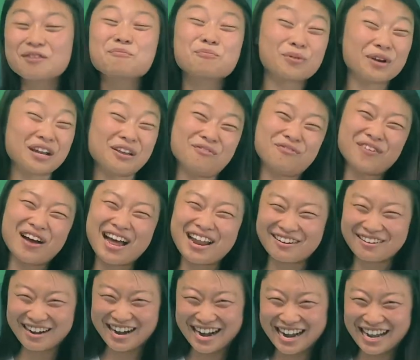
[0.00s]
Pretty fun,
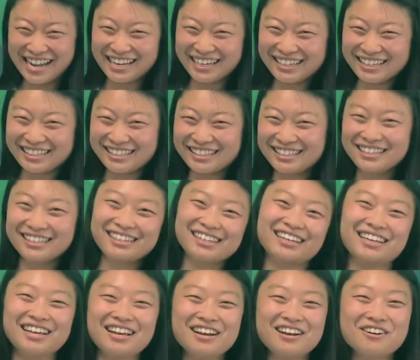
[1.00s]
right?
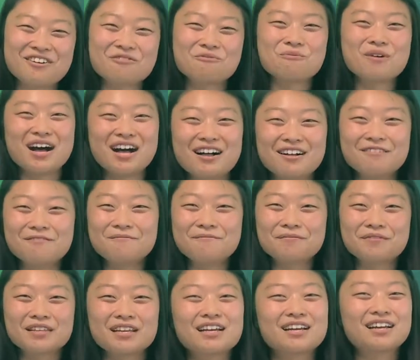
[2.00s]
Well,
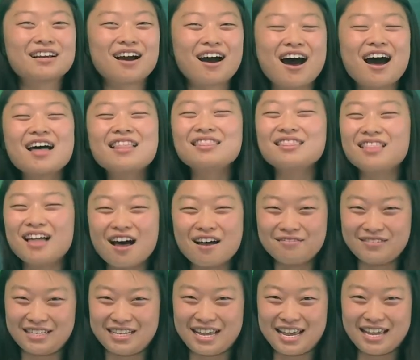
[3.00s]
God
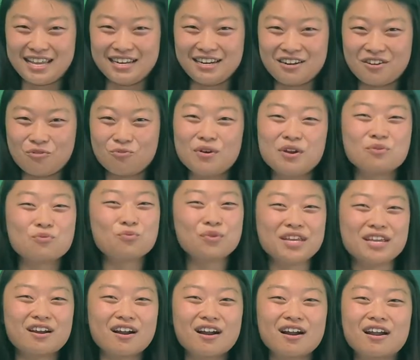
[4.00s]
loves it when
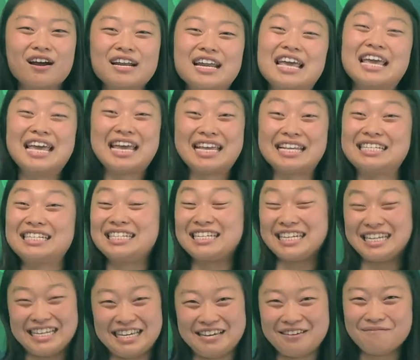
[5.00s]
we are on His
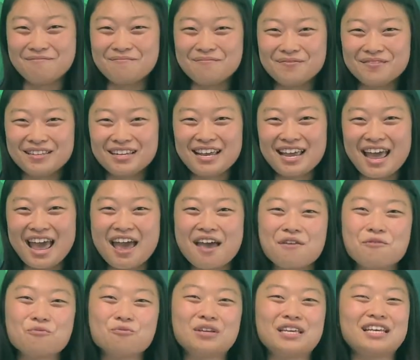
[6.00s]
team,
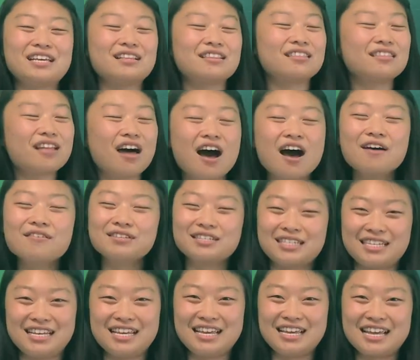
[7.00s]
and He loves
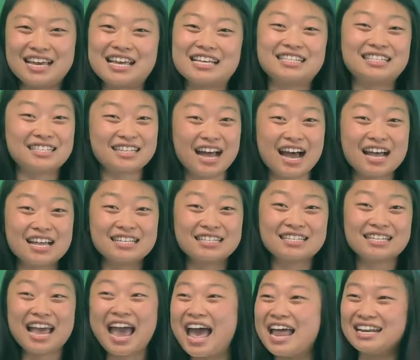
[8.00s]
seeing His
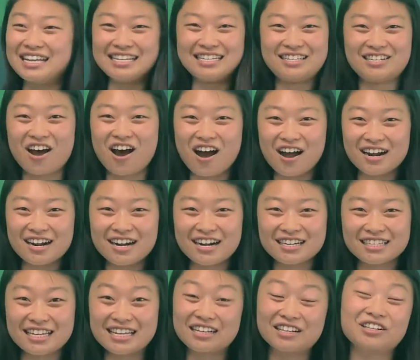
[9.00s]
sons and His
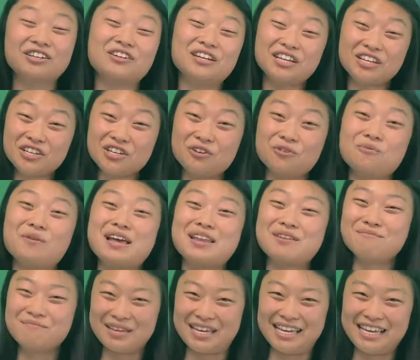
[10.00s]
daughters, including you
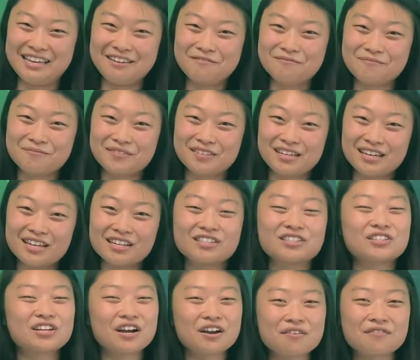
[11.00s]
and me,
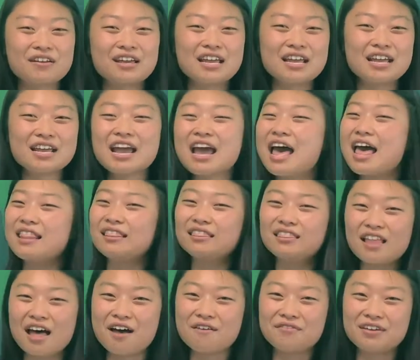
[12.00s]
serving and
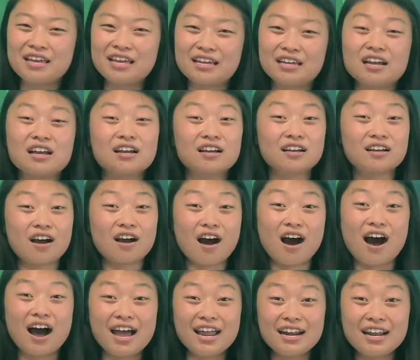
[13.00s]
loving
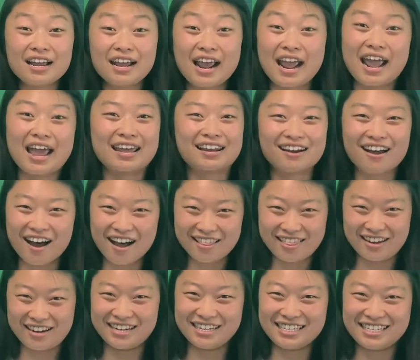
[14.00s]
God and
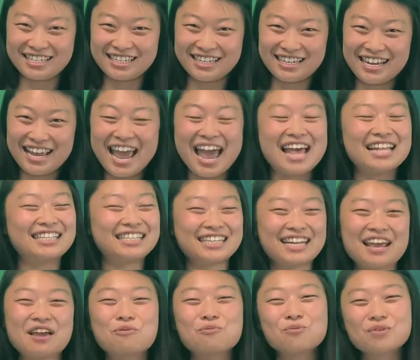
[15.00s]
others. And
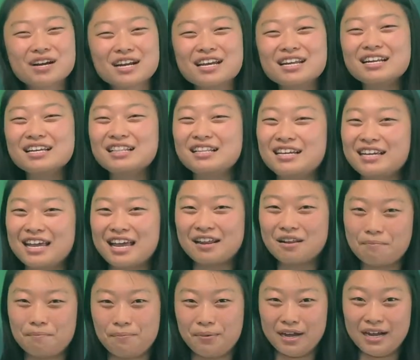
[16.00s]
today we're gonna look
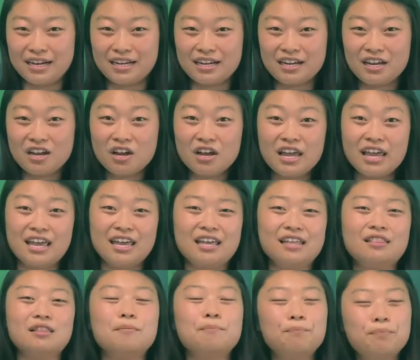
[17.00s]
at a book in
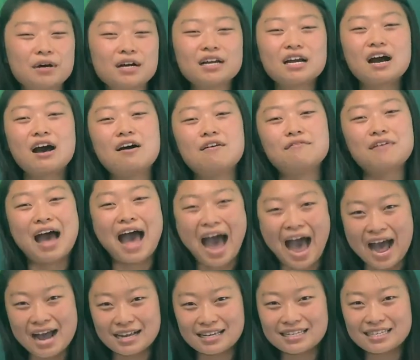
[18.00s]
the book of
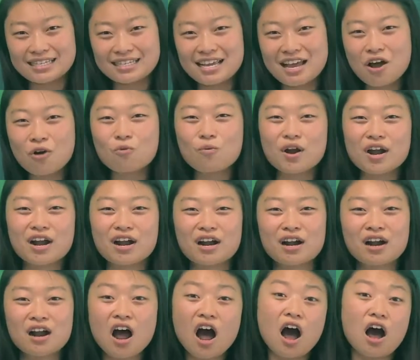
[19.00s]
Acts
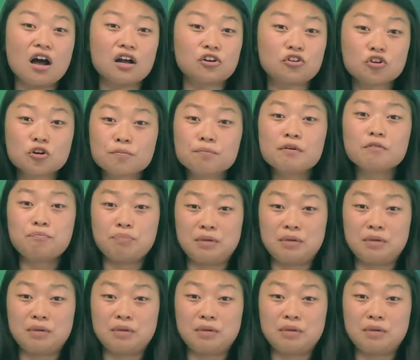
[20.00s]
where a group of